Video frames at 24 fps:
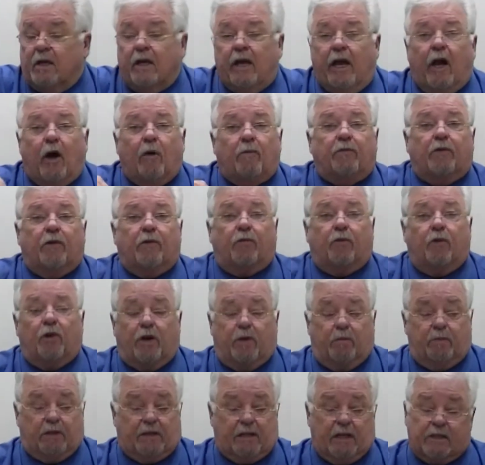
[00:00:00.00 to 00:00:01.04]
helpful for
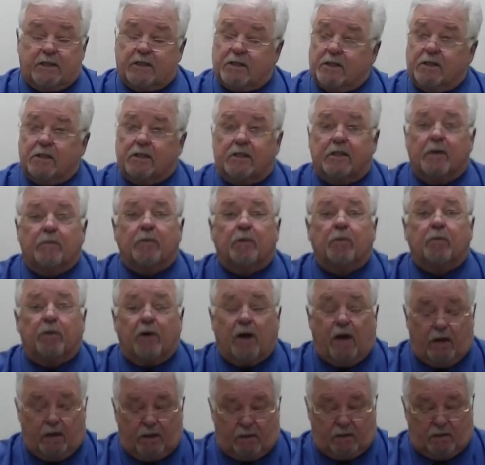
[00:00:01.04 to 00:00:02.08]
you, but that's a simple
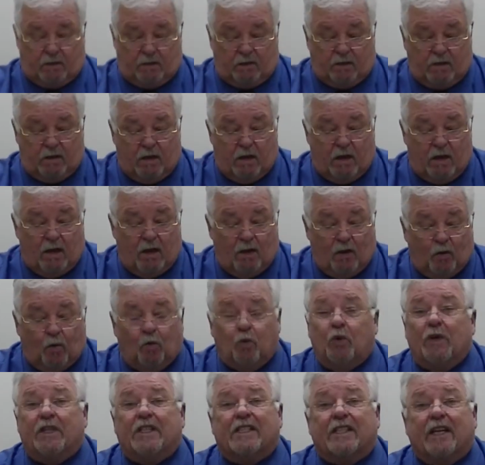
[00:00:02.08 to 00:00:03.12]
product and
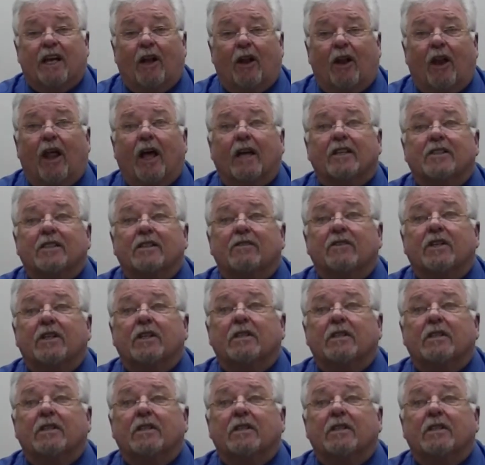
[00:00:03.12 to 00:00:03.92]
we sell lots of it.